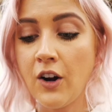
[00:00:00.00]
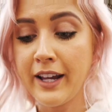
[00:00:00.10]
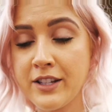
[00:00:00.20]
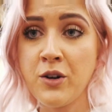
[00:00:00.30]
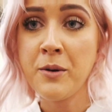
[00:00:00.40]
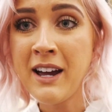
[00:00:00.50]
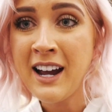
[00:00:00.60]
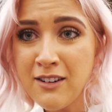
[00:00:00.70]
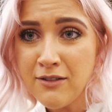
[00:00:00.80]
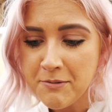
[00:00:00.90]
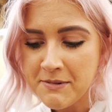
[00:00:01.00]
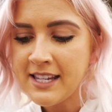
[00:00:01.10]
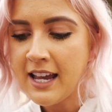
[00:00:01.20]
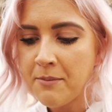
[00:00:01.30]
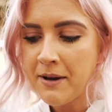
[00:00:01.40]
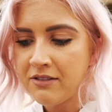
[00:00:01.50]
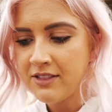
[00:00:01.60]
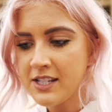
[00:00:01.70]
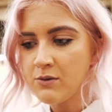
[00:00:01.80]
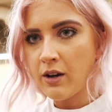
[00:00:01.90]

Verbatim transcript: All right, so I'm kind of upset about this